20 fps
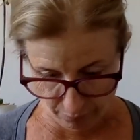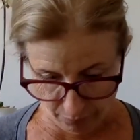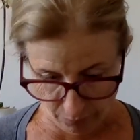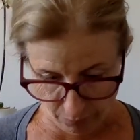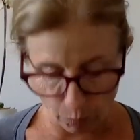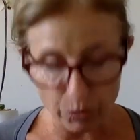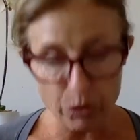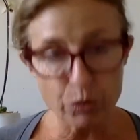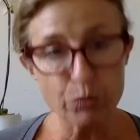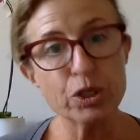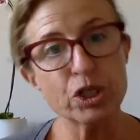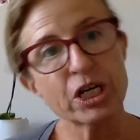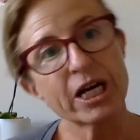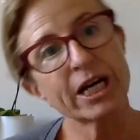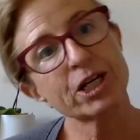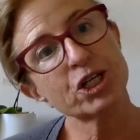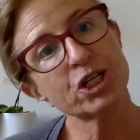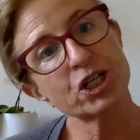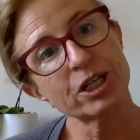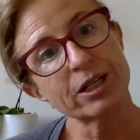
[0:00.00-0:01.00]

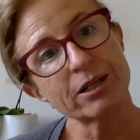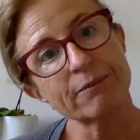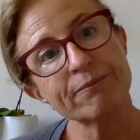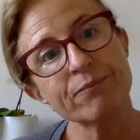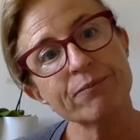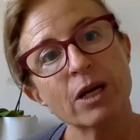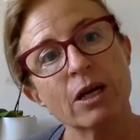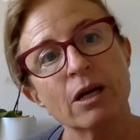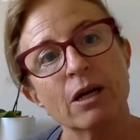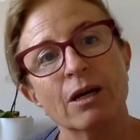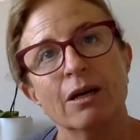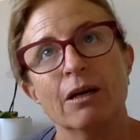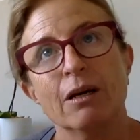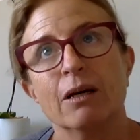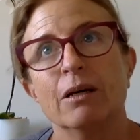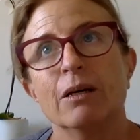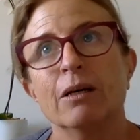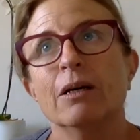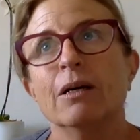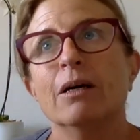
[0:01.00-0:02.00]
rejection.
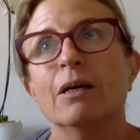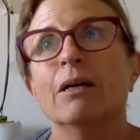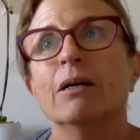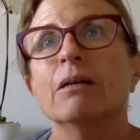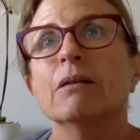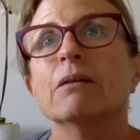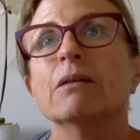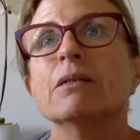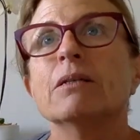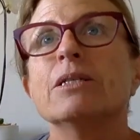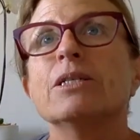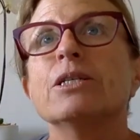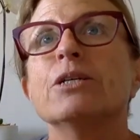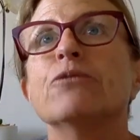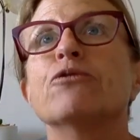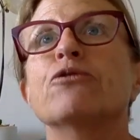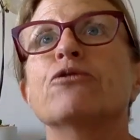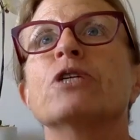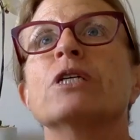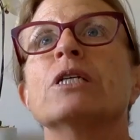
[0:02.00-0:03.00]
The
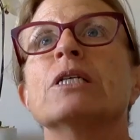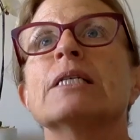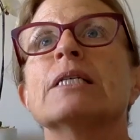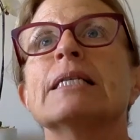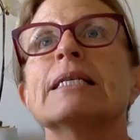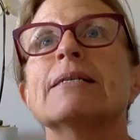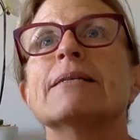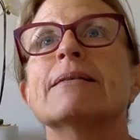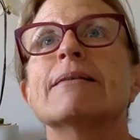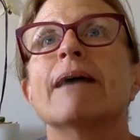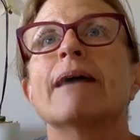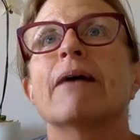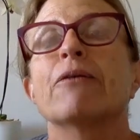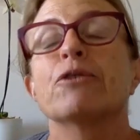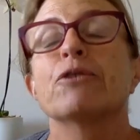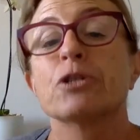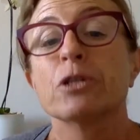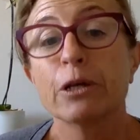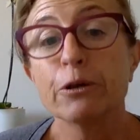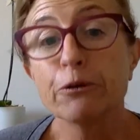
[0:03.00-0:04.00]
difference is that
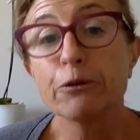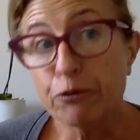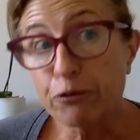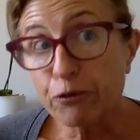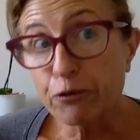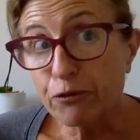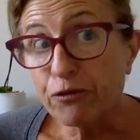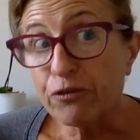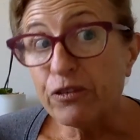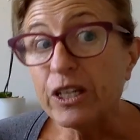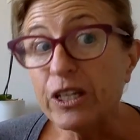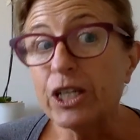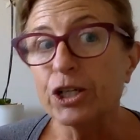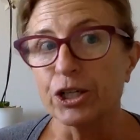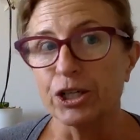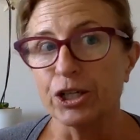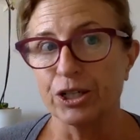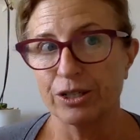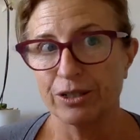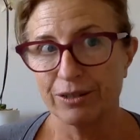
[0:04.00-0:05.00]
there's a lot of
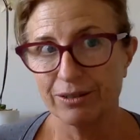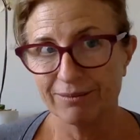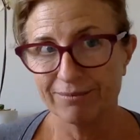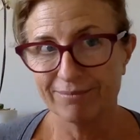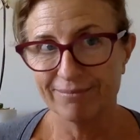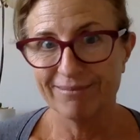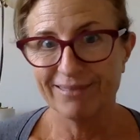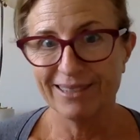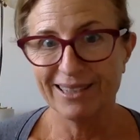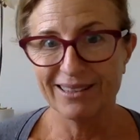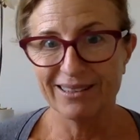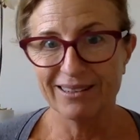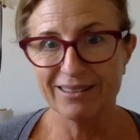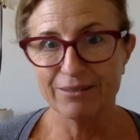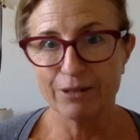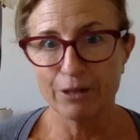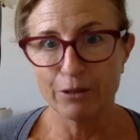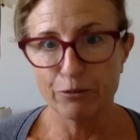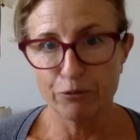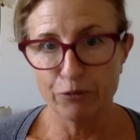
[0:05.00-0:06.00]
fear in
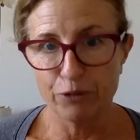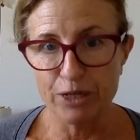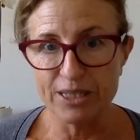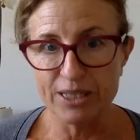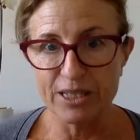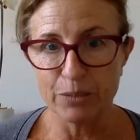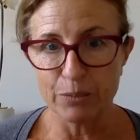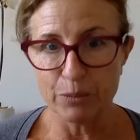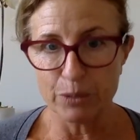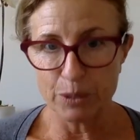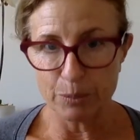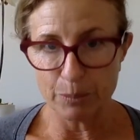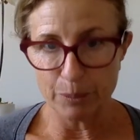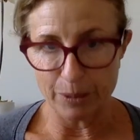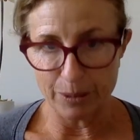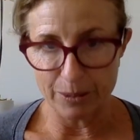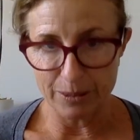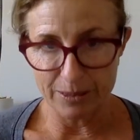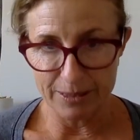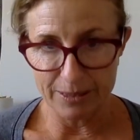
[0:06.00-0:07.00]
a freezing
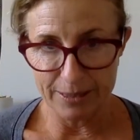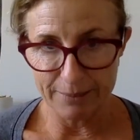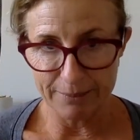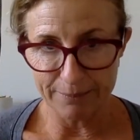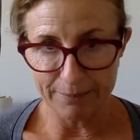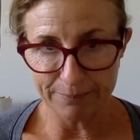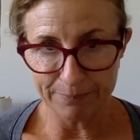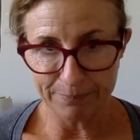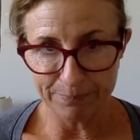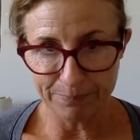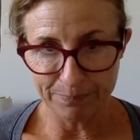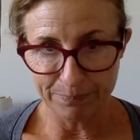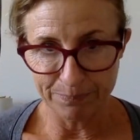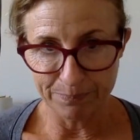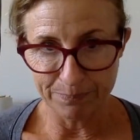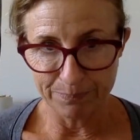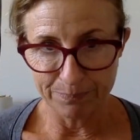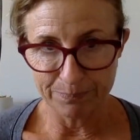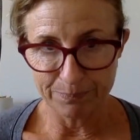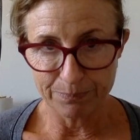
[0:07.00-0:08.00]
response,
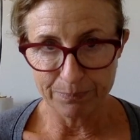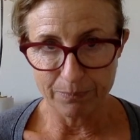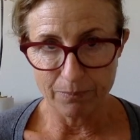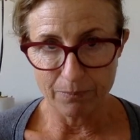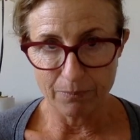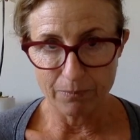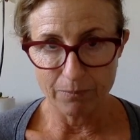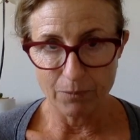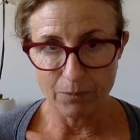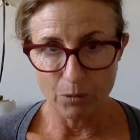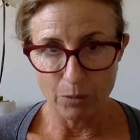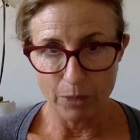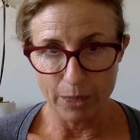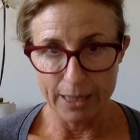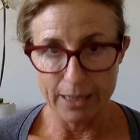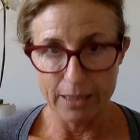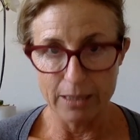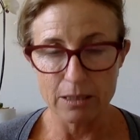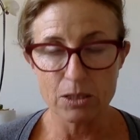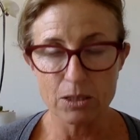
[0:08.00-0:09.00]

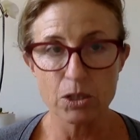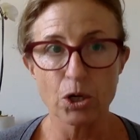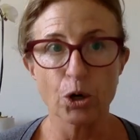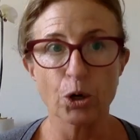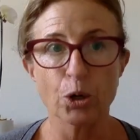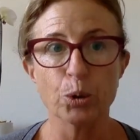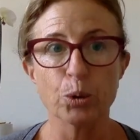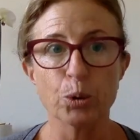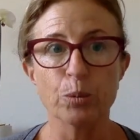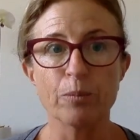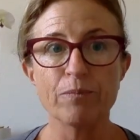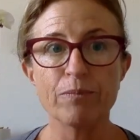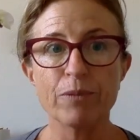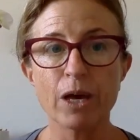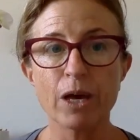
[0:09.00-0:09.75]
right? So